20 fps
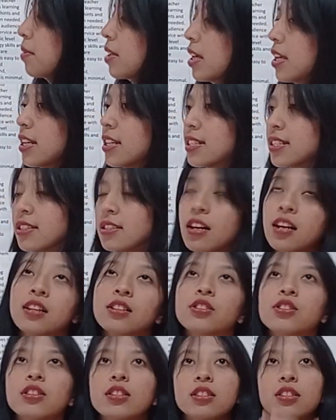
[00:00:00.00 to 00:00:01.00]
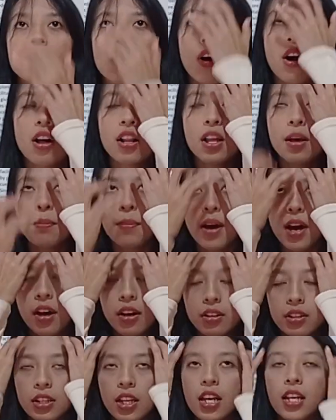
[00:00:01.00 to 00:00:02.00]
is not just all
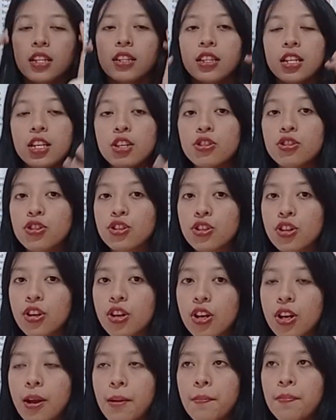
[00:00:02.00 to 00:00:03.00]
about teacher.